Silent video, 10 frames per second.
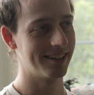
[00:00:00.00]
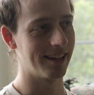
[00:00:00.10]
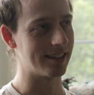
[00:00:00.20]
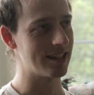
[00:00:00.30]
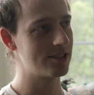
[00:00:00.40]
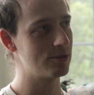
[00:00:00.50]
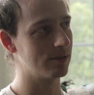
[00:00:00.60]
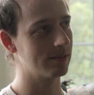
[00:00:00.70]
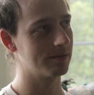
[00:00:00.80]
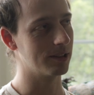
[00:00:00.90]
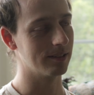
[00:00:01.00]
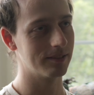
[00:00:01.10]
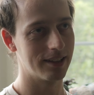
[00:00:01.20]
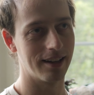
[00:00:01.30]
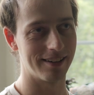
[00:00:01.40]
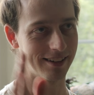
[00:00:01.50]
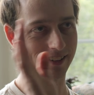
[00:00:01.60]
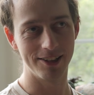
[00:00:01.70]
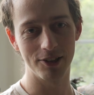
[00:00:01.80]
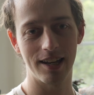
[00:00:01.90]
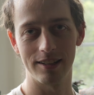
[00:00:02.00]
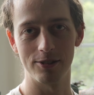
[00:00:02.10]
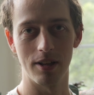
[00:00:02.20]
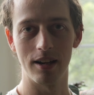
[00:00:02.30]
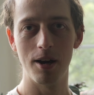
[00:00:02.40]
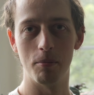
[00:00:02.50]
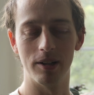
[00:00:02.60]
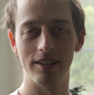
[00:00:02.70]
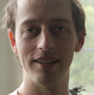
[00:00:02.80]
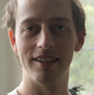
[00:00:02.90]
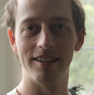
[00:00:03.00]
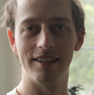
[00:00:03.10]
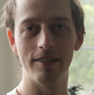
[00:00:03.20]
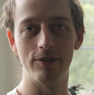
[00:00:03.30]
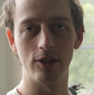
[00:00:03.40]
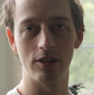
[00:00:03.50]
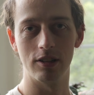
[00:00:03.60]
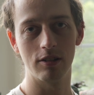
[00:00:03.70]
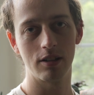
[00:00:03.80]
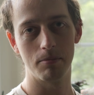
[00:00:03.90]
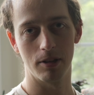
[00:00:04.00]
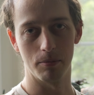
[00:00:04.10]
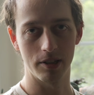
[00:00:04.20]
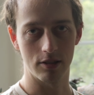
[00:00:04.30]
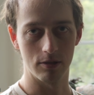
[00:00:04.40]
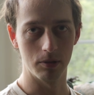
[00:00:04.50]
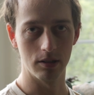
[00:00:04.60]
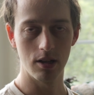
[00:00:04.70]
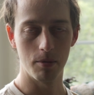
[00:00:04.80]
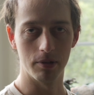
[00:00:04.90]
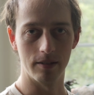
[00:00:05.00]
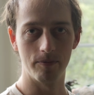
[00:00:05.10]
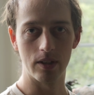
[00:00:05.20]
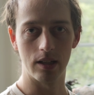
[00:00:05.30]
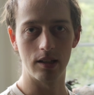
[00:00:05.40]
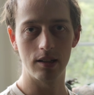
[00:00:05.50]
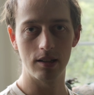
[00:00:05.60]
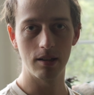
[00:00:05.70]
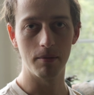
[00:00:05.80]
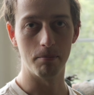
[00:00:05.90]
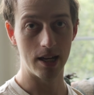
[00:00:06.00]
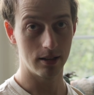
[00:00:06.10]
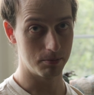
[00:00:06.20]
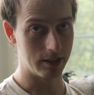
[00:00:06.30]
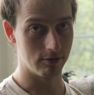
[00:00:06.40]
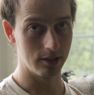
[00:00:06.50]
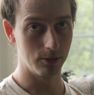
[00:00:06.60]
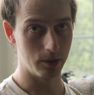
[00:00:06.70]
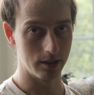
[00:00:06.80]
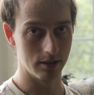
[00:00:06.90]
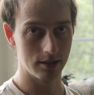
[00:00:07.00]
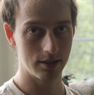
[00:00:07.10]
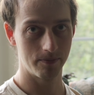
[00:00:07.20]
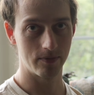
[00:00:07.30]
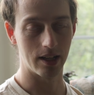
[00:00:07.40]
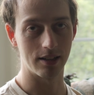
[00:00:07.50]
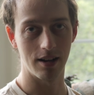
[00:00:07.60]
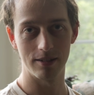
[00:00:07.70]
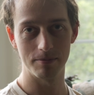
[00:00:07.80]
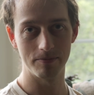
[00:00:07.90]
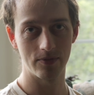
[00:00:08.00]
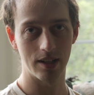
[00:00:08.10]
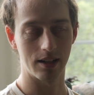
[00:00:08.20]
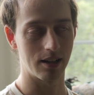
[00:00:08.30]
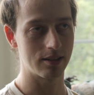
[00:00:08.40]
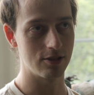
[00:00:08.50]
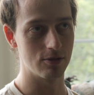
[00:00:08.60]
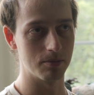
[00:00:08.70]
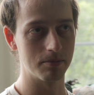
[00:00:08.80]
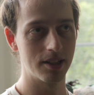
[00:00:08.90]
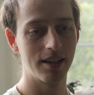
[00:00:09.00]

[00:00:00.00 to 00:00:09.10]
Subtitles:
I guess well, all right, you can't do that. But if you could email a picture of wheels. But he mailed me real wheels. I got them. And I got to use them.